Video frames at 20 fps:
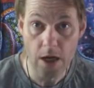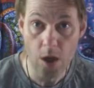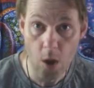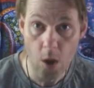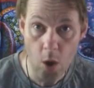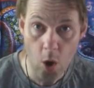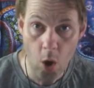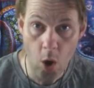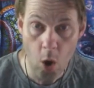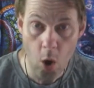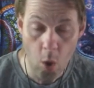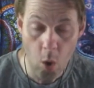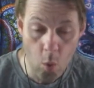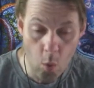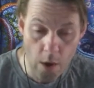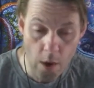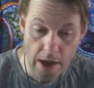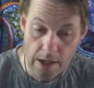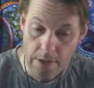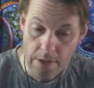along
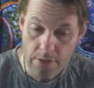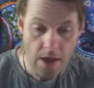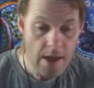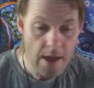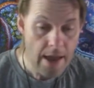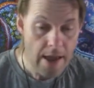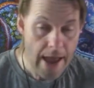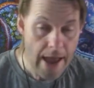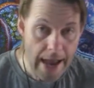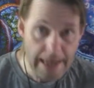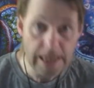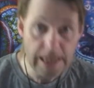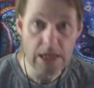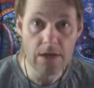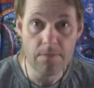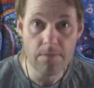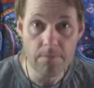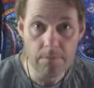with any